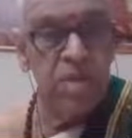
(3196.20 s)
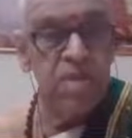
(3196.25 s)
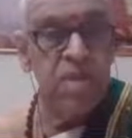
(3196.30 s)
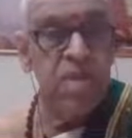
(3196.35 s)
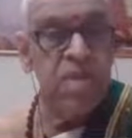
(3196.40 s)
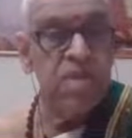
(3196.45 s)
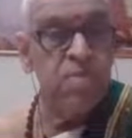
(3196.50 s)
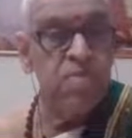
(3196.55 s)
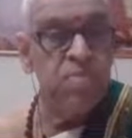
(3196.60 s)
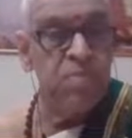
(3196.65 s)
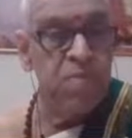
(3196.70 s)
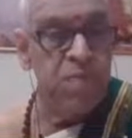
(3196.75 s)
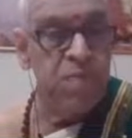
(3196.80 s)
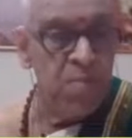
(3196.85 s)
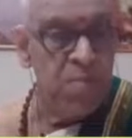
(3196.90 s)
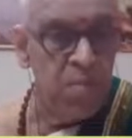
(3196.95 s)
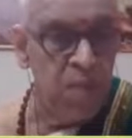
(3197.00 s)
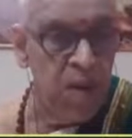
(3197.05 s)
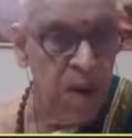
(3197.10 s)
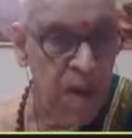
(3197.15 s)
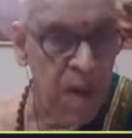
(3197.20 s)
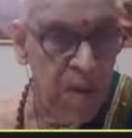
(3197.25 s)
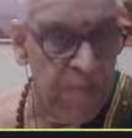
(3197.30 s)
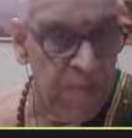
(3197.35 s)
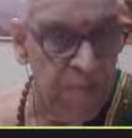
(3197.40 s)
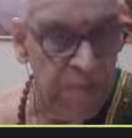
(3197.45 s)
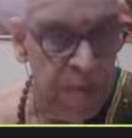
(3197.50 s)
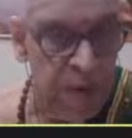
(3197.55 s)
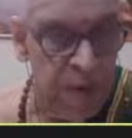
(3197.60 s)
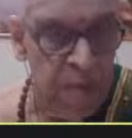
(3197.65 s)
this Brahma,
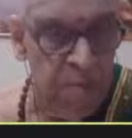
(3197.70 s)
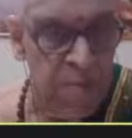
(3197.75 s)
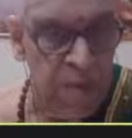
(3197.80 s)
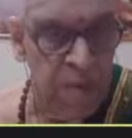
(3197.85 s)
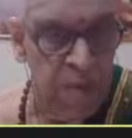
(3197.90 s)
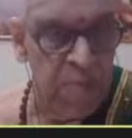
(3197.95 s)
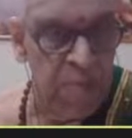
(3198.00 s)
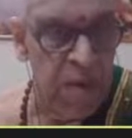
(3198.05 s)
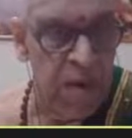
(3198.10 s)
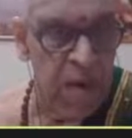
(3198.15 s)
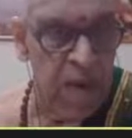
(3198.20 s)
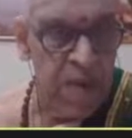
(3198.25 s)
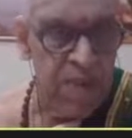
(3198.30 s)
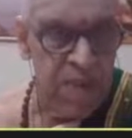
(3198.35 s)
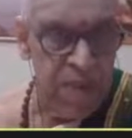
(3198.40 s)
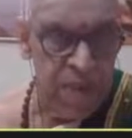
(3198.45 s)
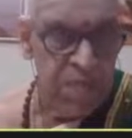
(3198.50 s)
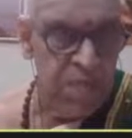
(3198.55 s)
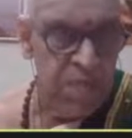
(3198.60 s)
Parabrahma, that is